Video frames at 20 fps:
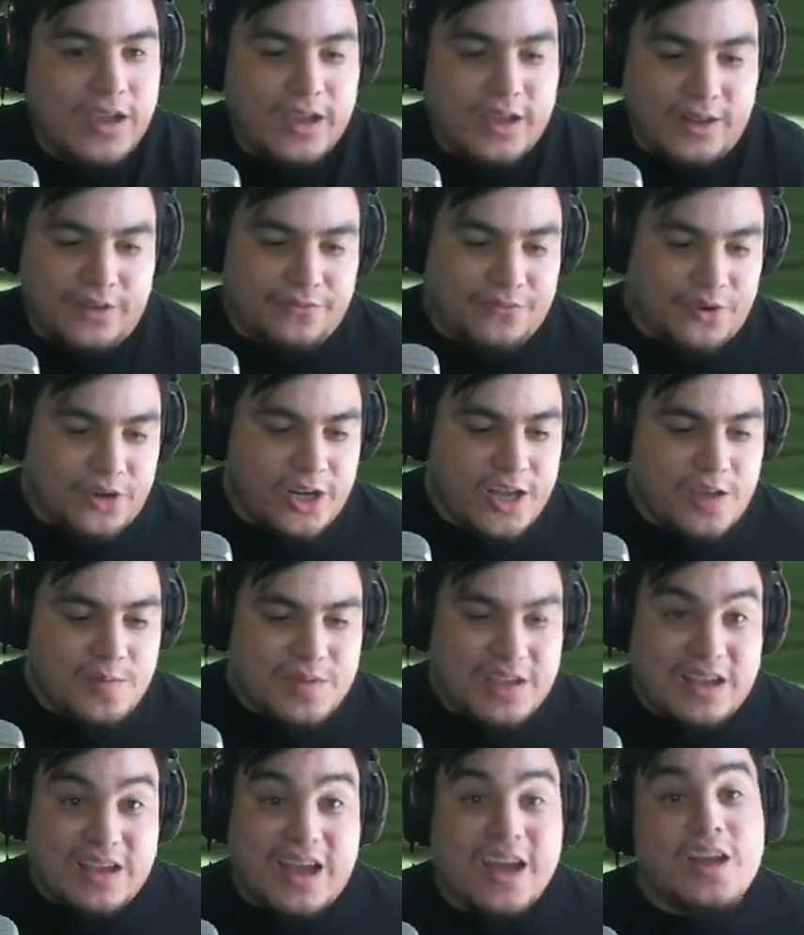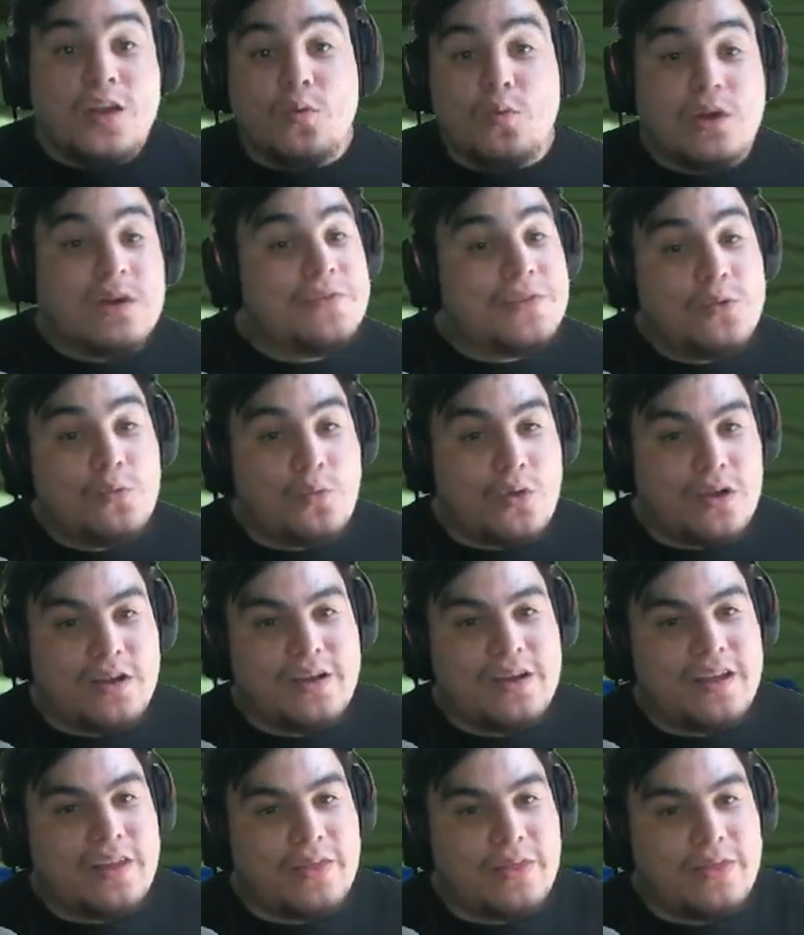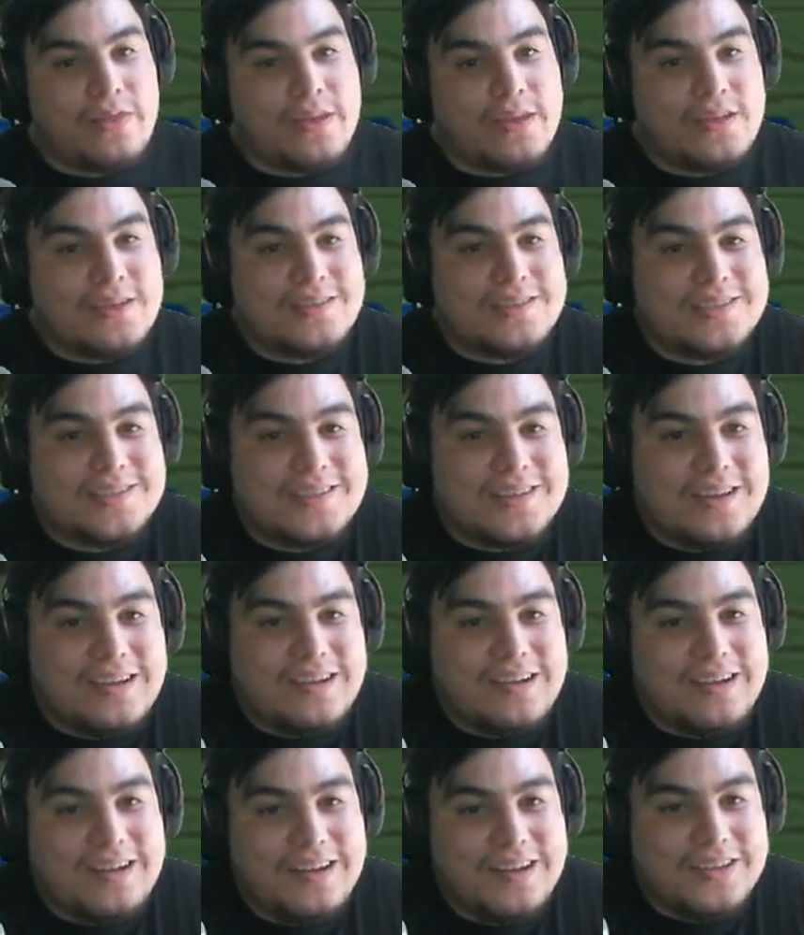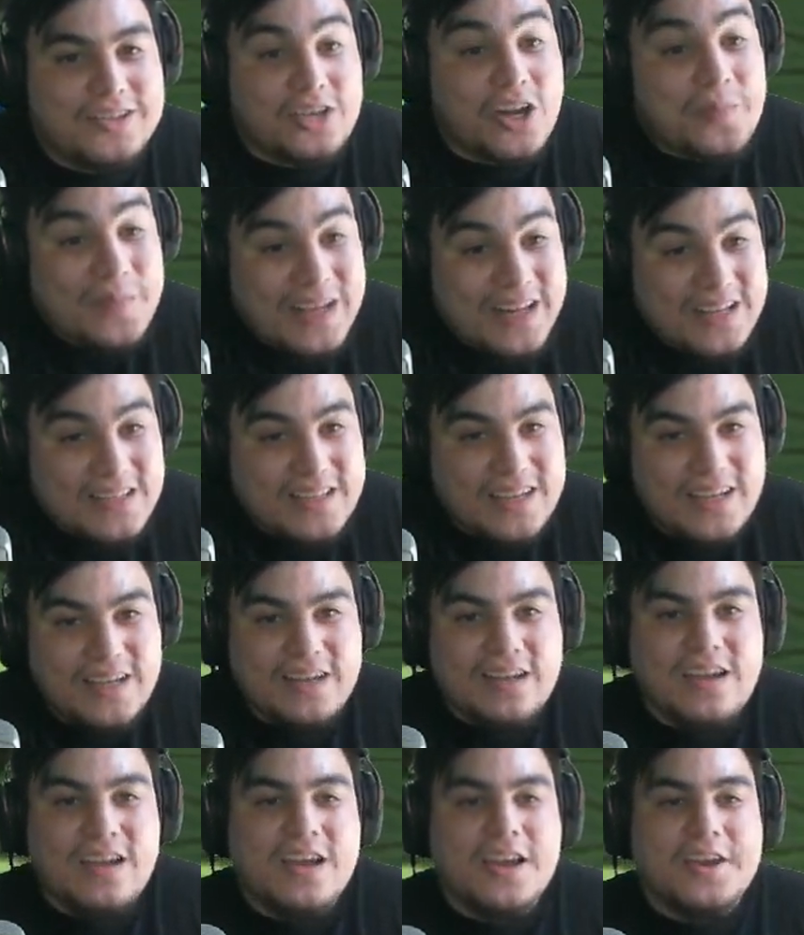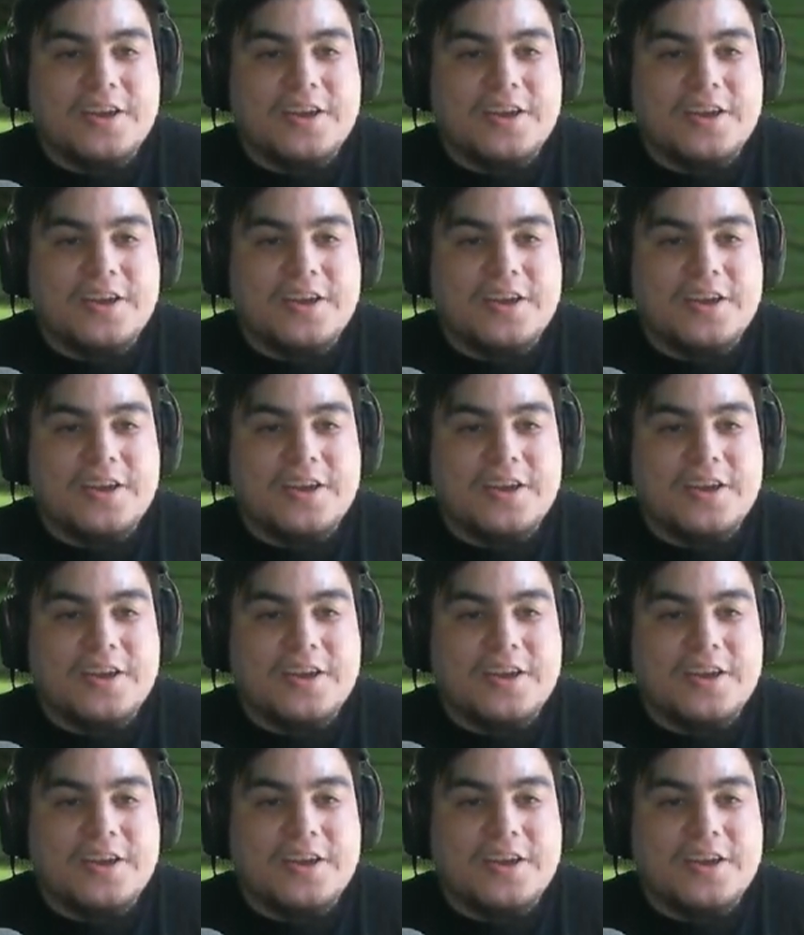Infernape can kind of 1v1 this uh, Darmanitan,